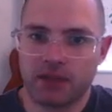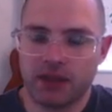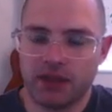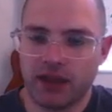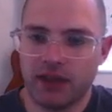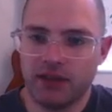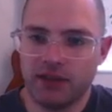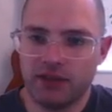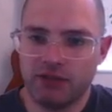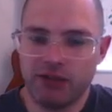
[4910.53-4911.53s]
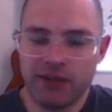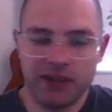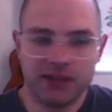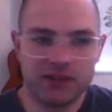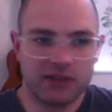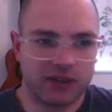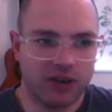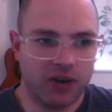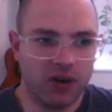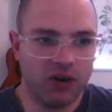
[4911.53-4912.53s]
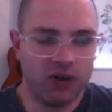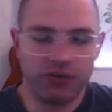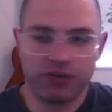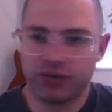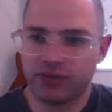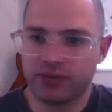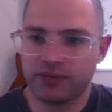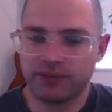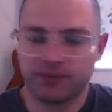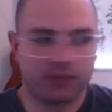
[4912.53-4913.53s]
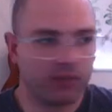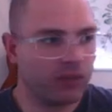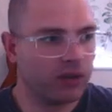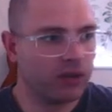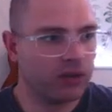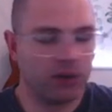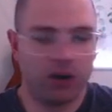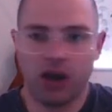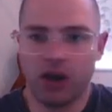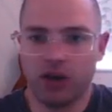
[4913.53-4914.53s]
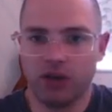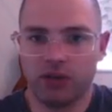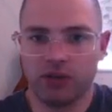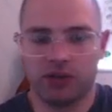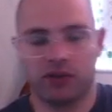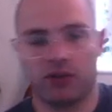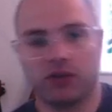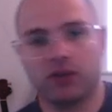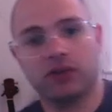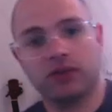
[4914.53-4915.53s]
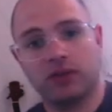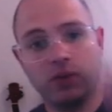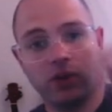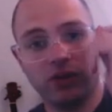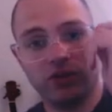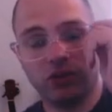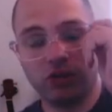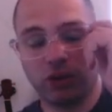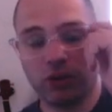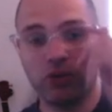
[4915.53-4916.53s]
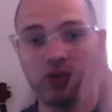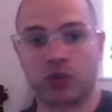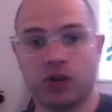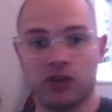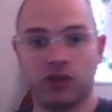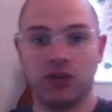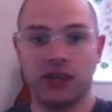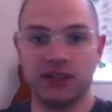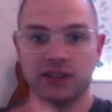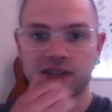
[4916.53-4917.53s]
That is reminiscent of 1 and 2 Chronicles and 1 and 2 Kings, isn't